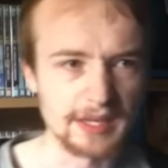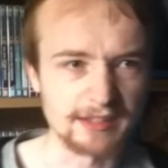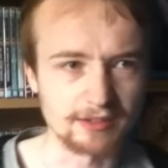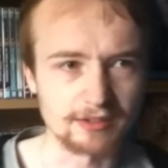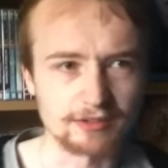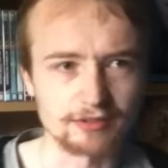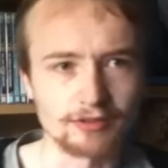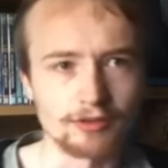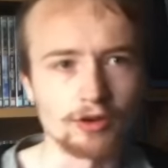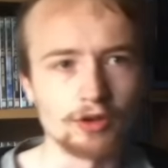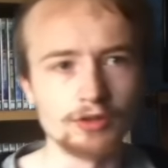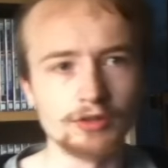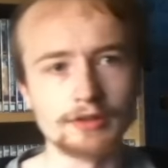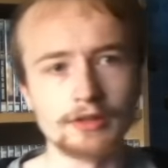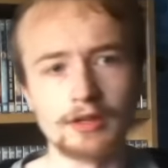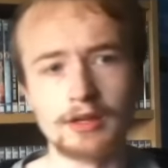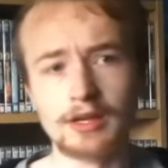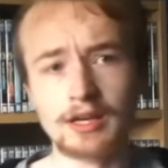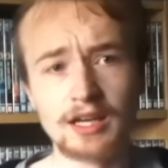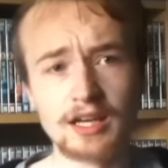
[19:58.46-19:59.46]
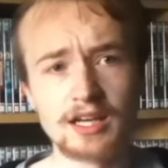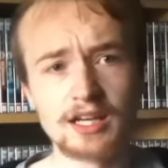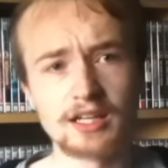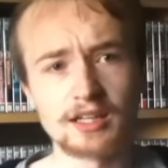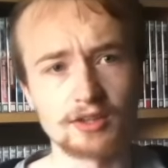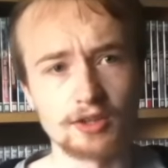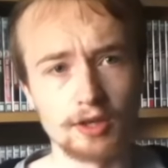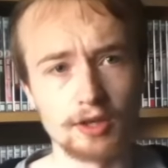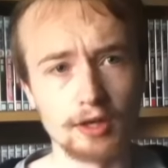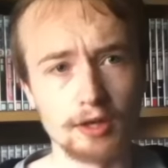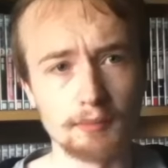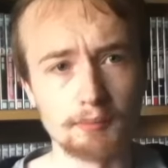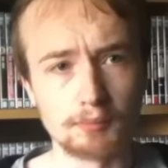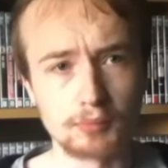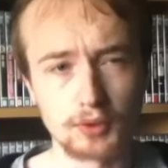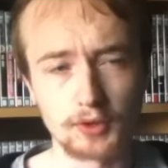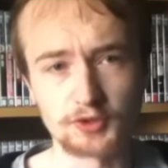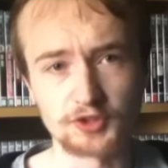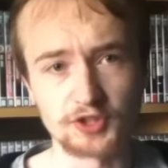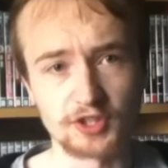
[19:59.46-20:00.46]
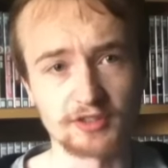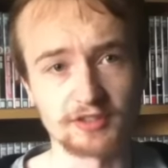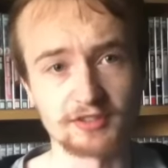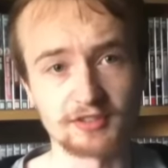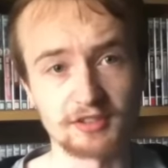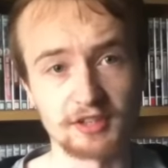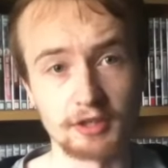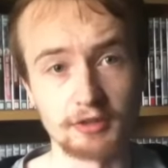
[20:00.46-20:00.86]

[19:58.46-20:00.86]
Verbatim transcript: bits on the Project